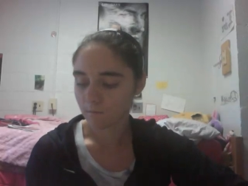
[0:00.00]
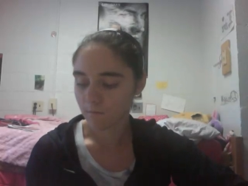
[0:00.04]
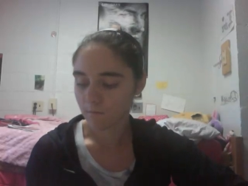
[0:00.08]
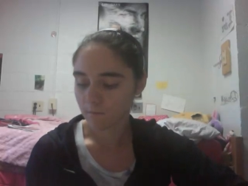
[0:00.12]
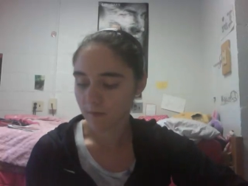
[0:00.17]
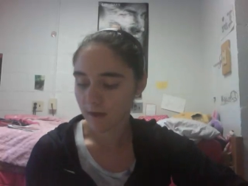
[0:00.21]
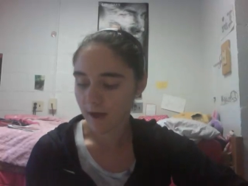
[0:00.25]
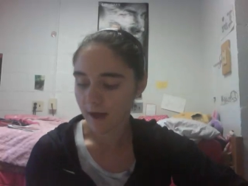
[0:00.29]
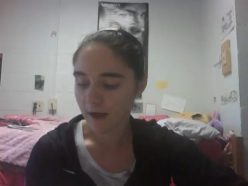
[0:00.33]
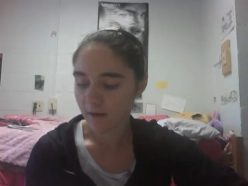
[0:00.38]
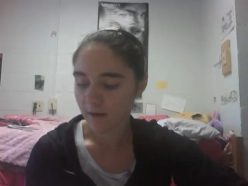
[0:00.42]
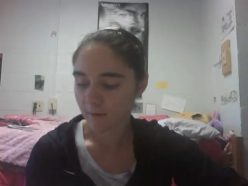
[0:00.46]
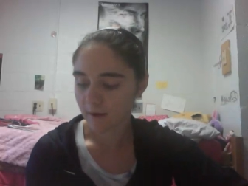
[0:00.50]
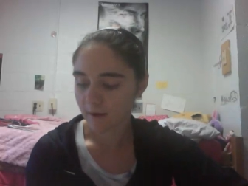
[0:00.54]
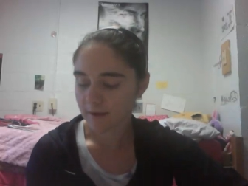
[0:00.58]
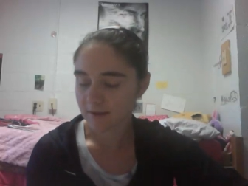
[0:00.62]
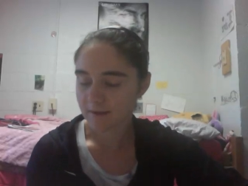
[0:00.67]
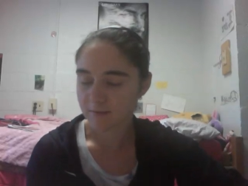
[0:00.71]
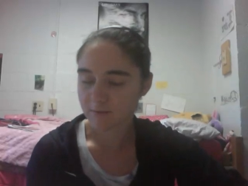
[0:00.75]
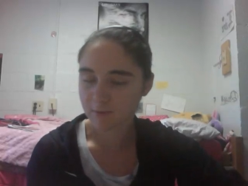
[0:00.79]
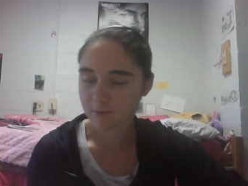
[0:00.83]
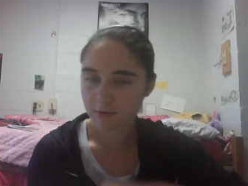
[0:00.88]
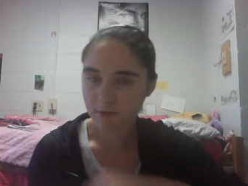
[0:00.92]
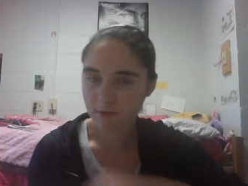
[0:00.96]
I'll write
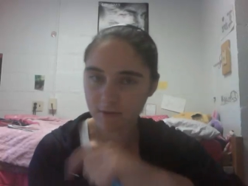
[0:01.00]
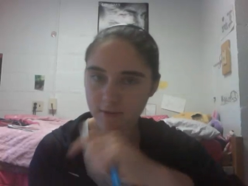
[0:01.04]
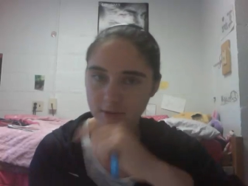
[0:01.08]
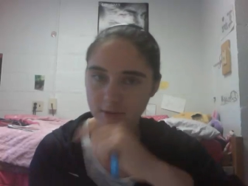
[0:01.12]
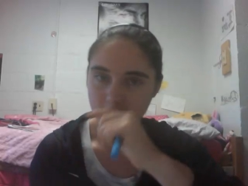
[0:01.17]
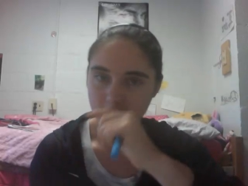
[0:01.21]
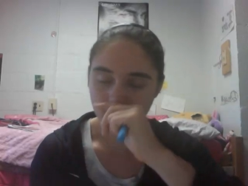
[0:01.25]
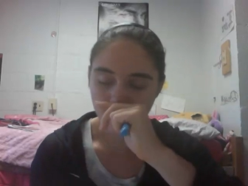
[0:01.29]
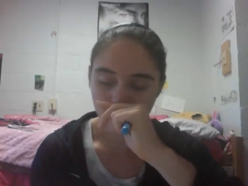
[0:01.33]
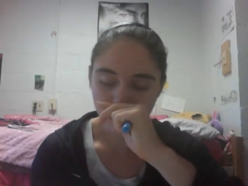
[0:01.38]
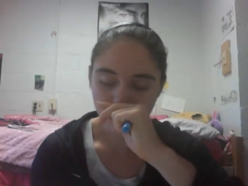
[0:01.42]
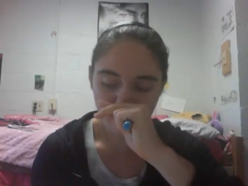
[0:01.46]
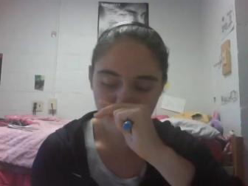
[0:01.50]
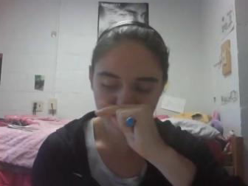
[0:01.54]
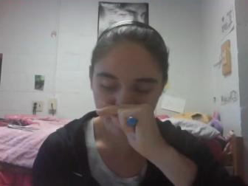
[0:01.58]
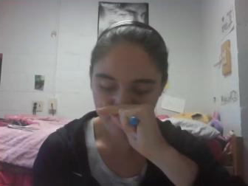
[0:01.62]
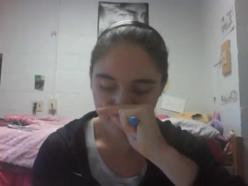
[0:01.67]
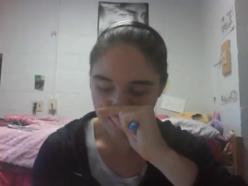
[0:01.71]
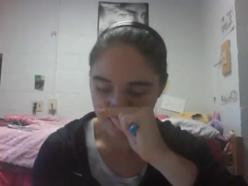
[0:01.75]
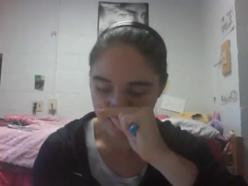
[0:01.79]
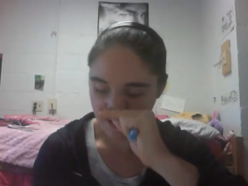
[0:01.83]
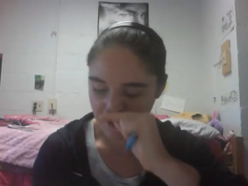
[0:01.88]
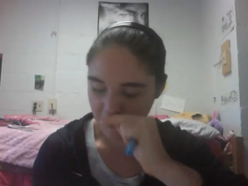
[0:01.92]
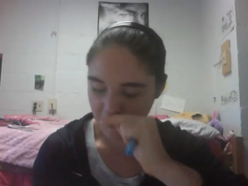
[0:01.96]
this below too.
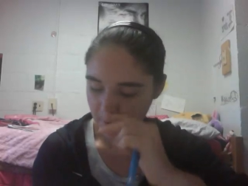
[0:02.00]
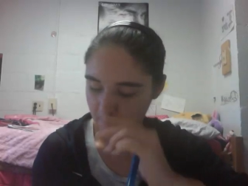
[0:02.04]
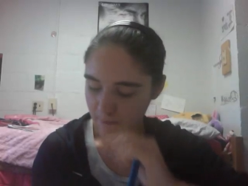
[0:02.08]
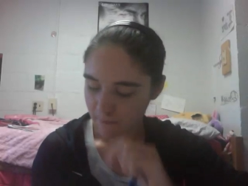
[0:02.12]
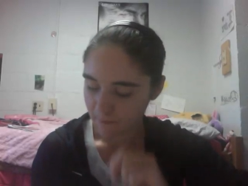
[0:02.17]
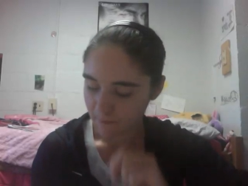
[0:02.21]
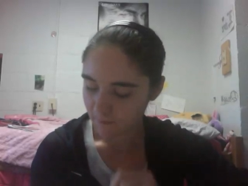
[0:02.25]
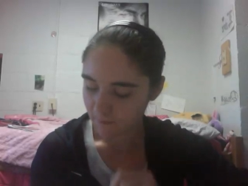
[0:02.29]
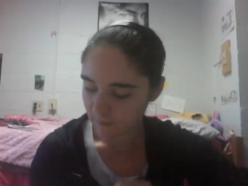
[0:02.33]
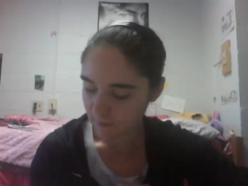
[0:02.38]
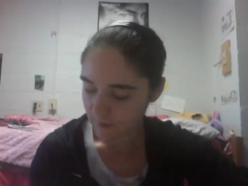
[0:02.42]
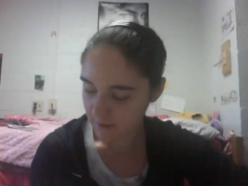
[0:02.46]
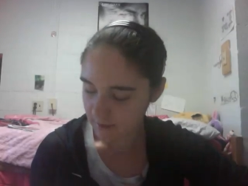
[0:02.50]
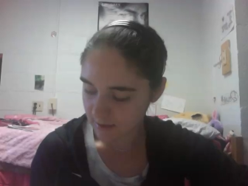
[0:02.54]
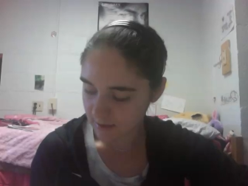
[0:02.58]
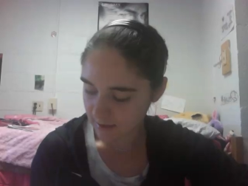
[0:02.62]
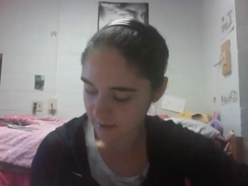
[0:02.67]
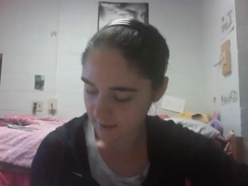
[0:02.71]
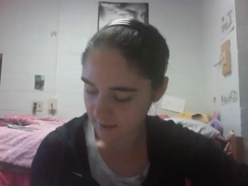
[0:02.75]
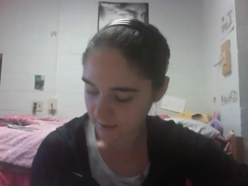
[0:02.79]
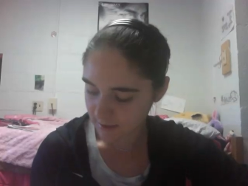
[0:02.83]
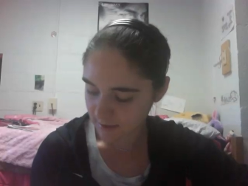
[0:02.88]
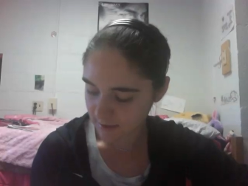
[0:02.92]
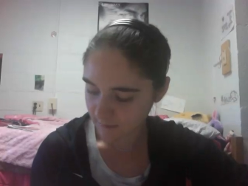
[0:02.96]
This
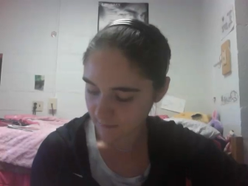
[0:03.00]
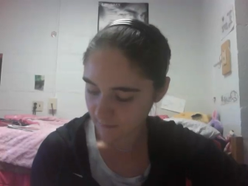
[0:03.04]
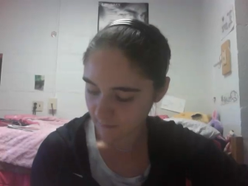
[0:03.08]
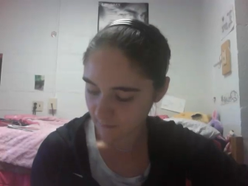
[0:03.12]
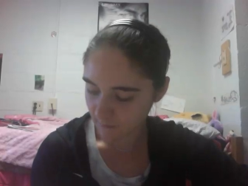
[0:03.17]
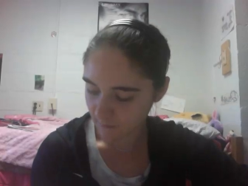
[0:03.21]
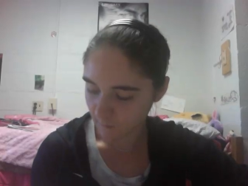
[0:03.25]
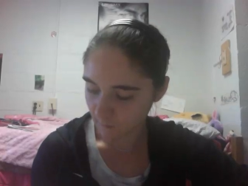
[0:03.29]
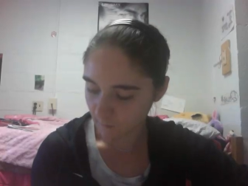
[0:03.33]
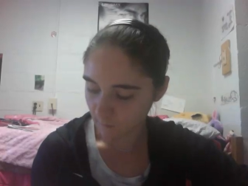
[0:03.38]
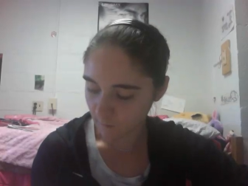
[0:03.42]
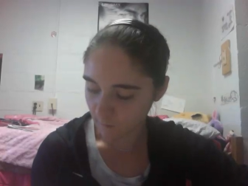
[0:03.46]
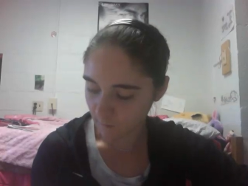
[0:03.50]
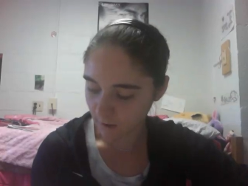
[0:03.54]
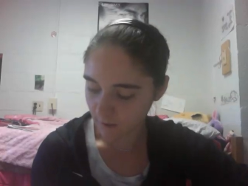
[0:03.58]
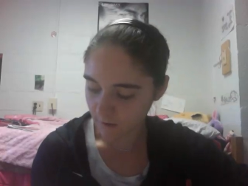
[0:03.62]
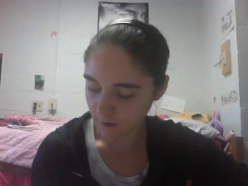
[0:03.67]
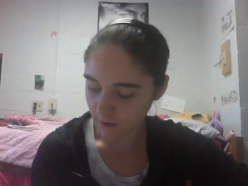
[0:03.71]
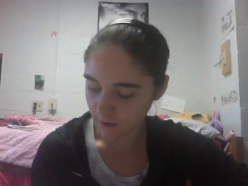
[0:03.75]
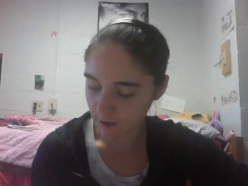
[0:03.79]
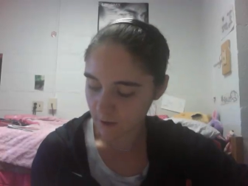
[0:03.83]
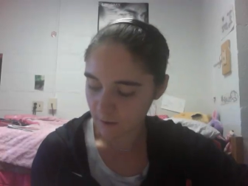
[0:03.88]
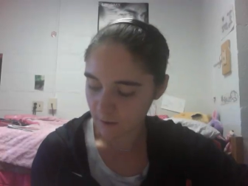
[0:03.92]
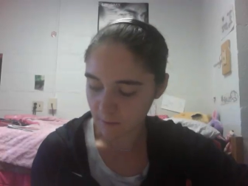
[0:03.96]
is what
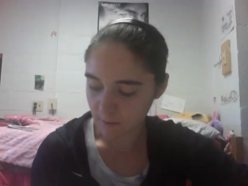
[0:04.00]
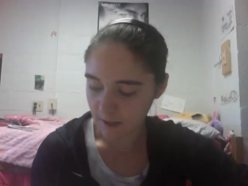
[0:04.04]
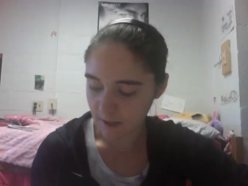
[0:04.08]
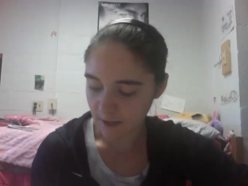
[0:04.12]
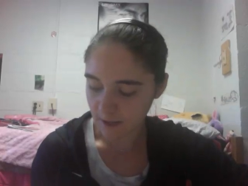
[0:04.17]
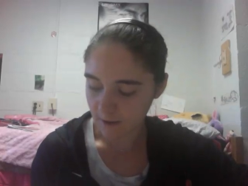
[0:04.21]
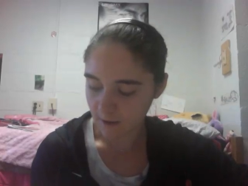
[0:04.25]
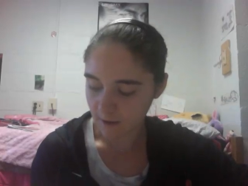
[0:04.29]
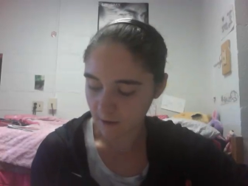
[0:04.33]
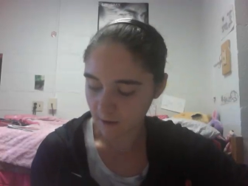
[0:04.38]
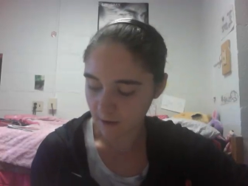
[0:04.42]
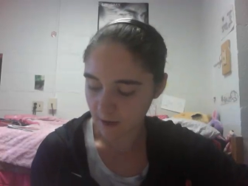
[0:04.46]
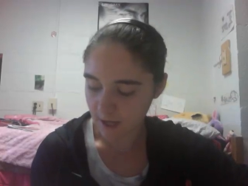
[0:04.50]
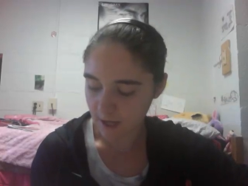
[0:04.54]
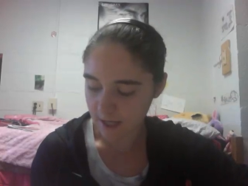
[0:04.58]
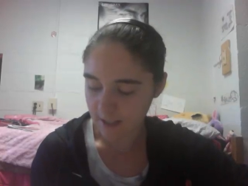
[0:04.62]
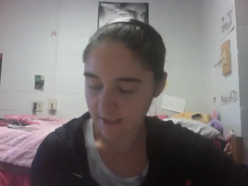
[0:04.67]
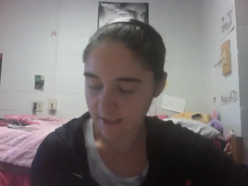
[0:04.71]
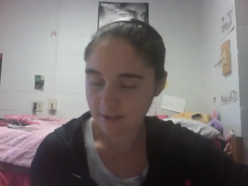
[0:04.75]
they're going to be, okay?